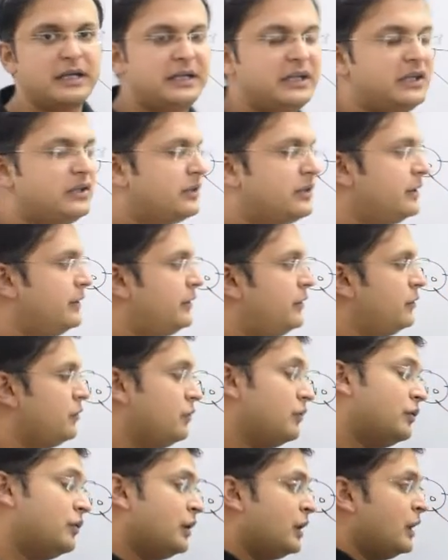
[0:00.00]
Condition
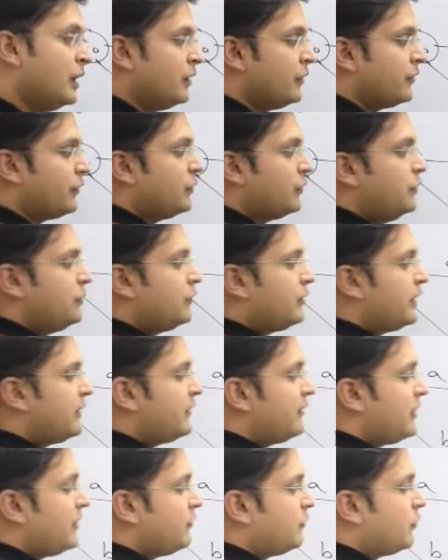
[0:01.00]
2. So you
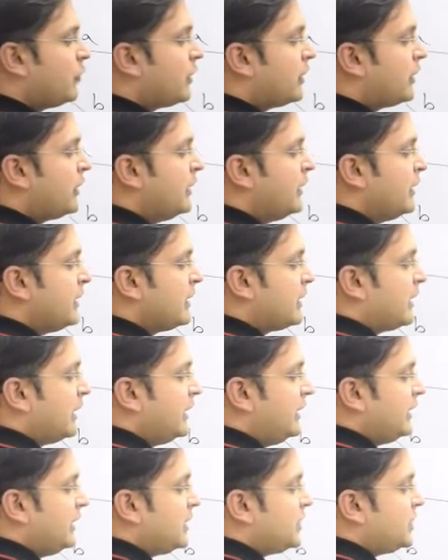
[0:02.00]
can say what?
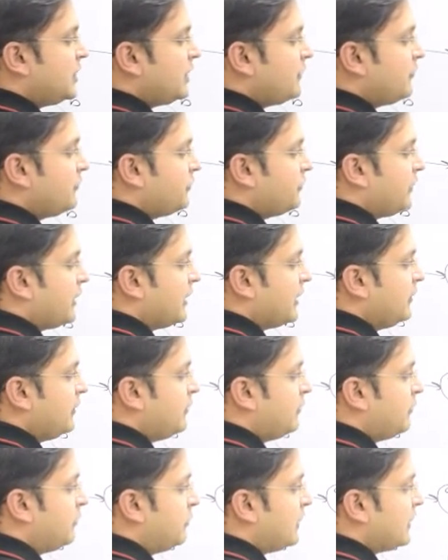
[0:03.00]
Condition
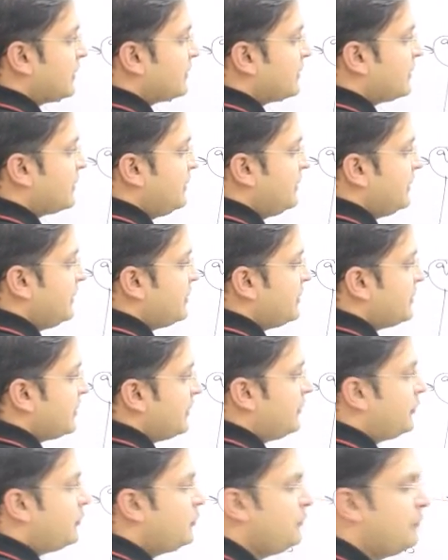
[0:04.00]
1 plus
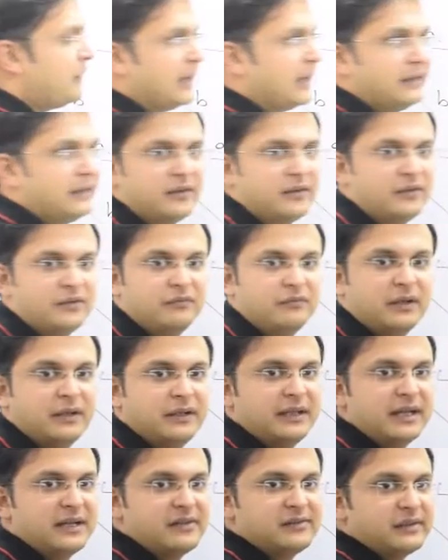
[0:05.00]
condition 2 minus
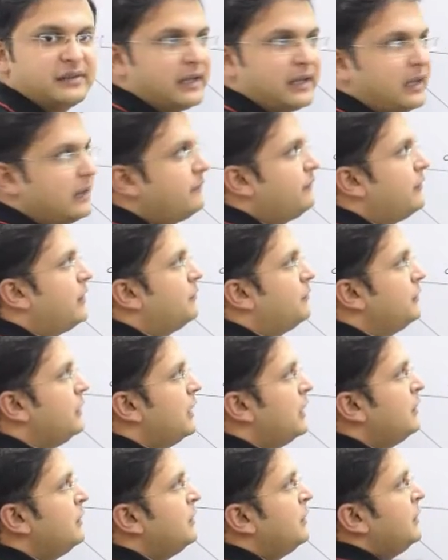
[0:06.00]
1. That is the direct
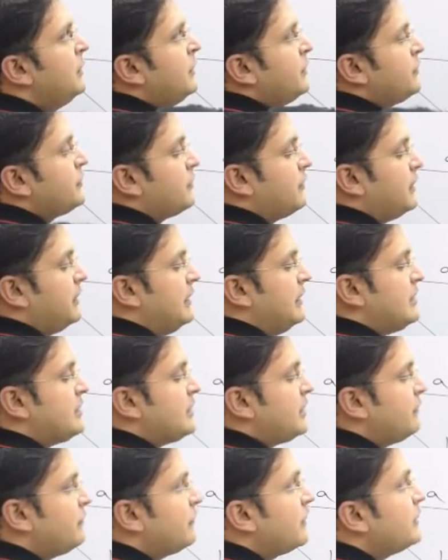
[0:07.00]
formula. So
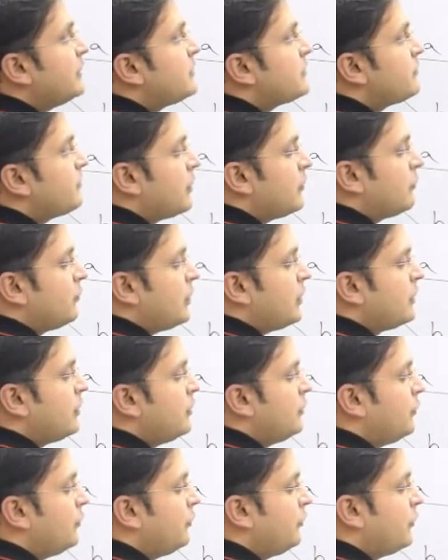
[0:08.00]
condition 1 is for what?
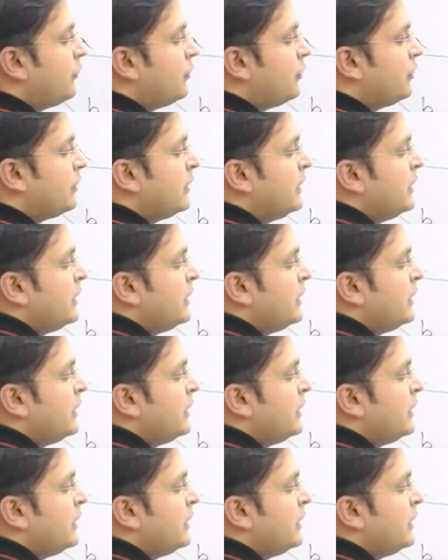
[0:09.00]
4.